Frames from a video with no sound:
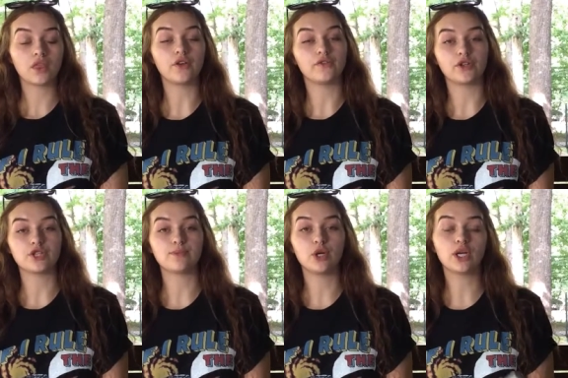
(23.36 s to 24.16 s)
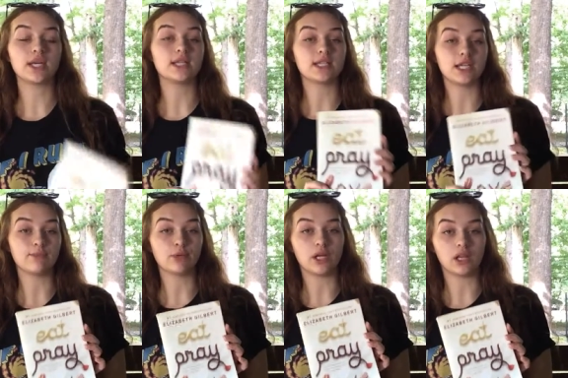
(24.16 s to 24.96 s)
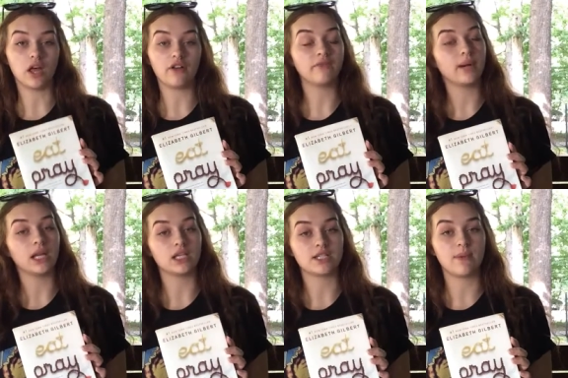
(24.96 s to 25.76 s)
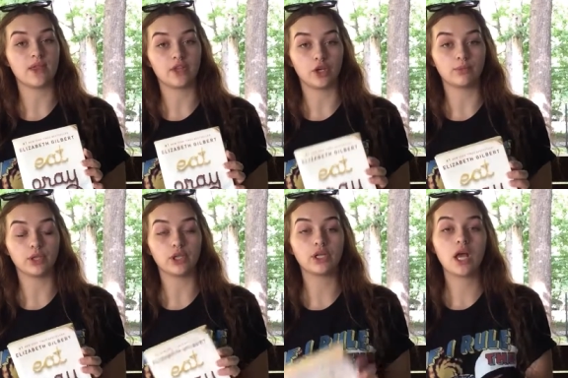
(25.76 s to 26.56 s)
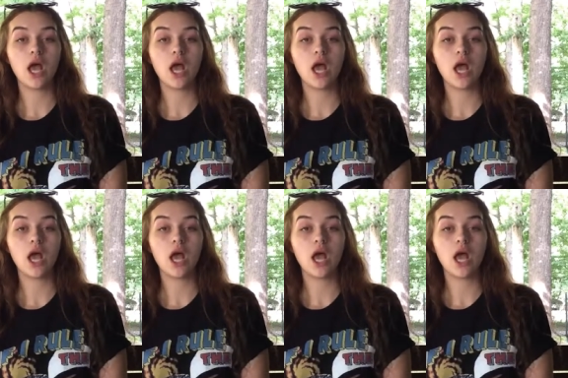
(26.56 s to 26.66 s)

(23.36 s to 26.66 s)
The first book is Eat, Pray, Love by Elizabeth Gilbert.